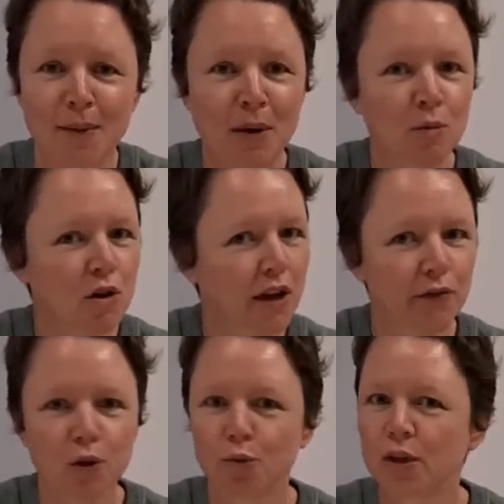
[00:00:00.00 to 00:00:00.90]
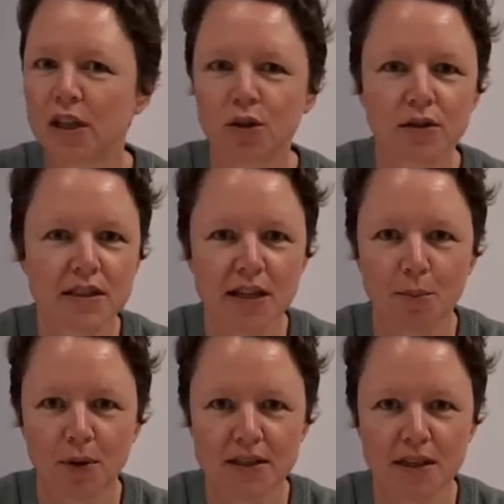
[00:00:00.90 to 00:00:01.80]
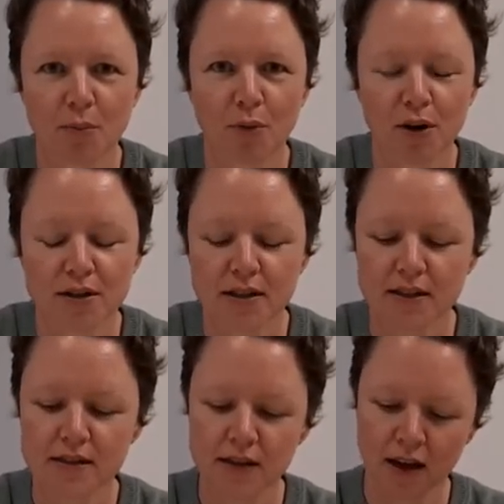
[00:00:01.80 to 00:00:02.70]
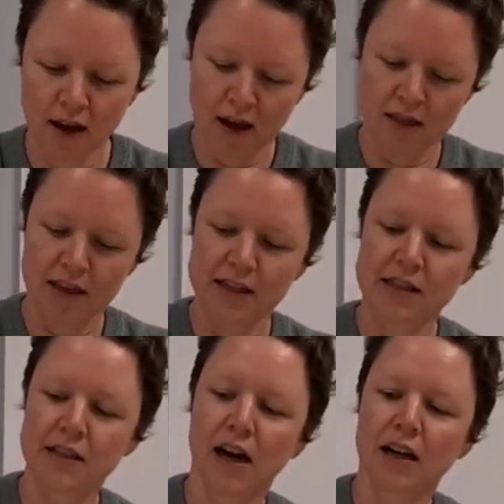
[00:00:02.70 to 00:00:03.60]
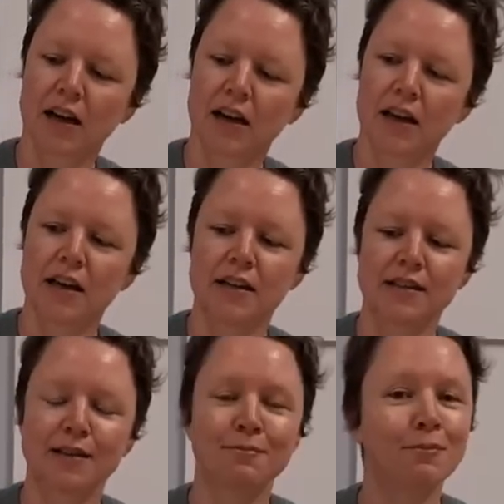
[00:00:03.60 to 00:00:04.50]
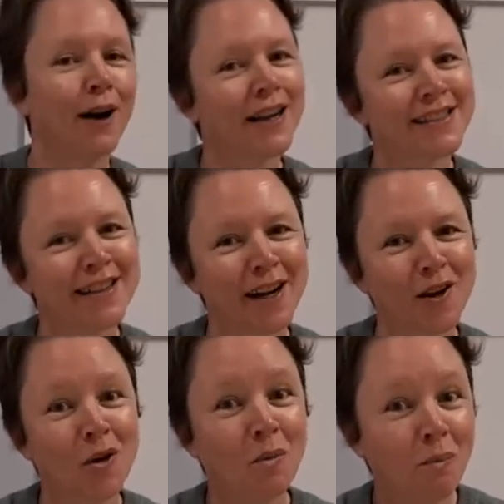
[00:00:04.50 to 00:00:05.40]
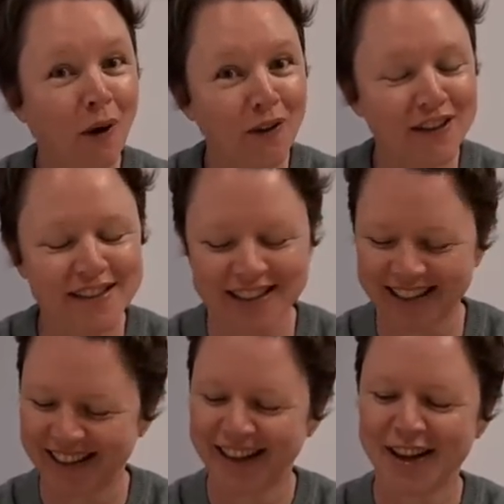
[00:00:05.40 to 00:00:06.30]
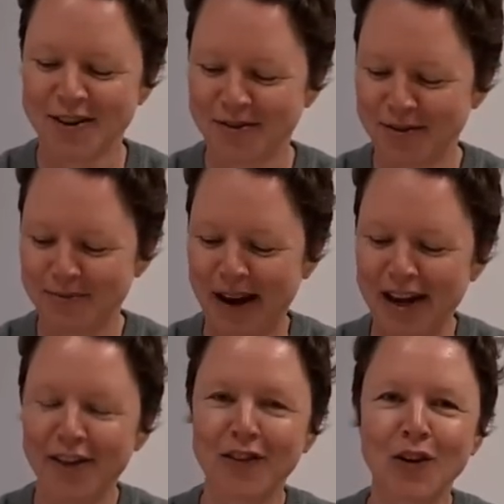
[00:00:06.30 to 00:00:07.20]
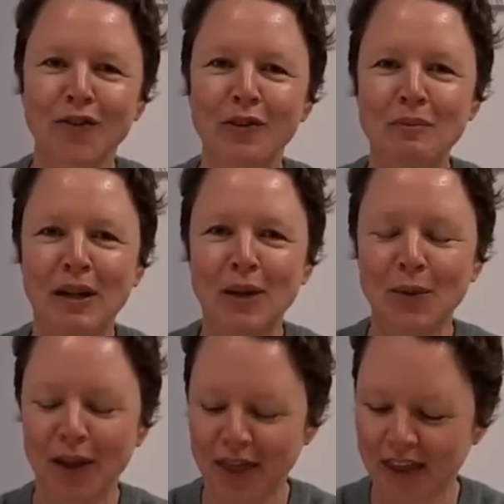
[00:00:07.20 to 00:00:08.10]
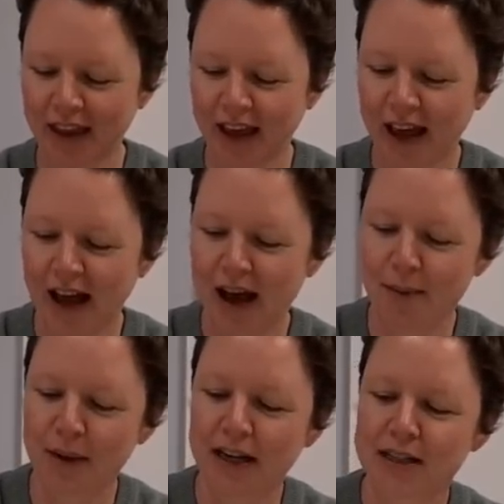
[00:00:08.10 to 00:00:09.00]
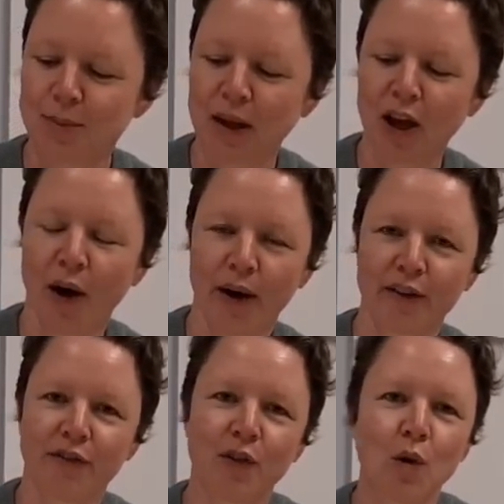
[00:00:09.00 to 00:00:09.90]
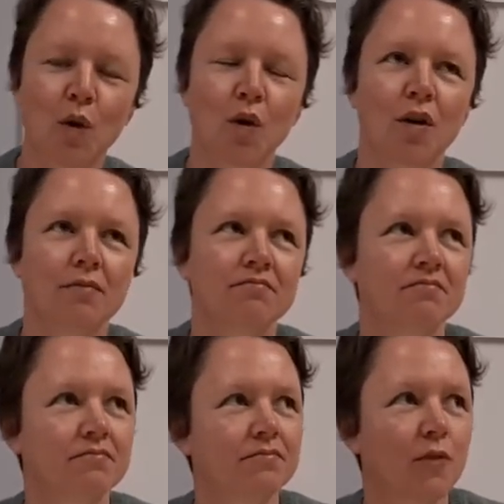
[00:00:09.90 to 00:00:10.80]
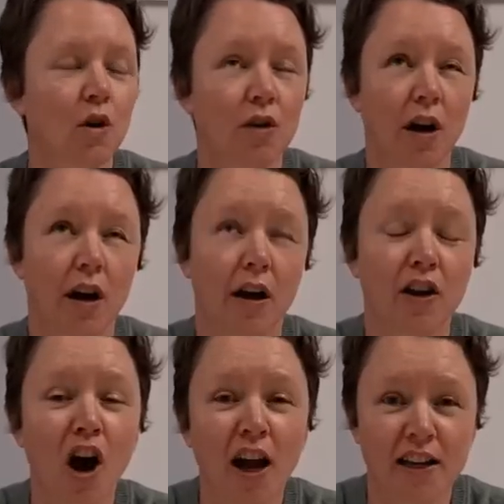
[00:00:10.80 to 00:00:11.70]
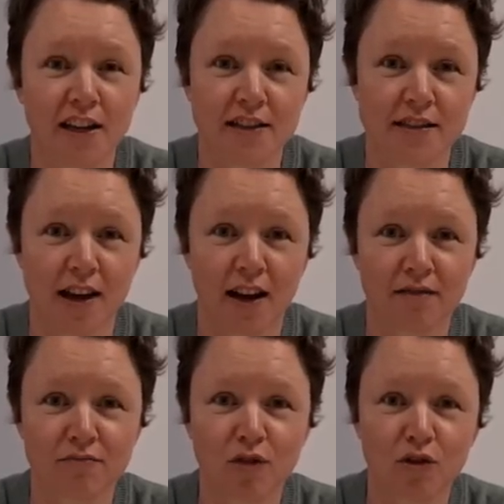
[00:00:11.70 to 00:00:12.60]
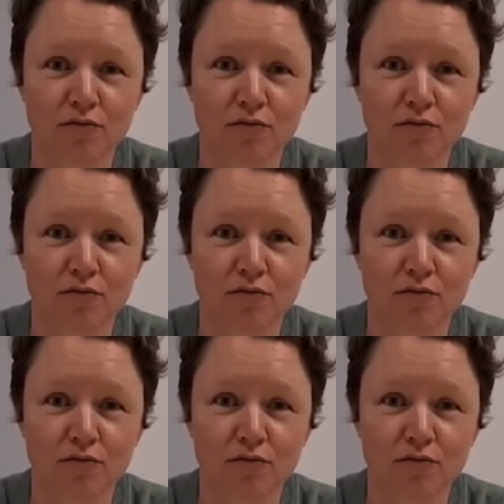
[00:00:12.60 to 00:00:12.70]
It will give you a really good step-by-step process. This starter is my starter called Boris, who many of you are familiar with, and it's been going for 9 years now,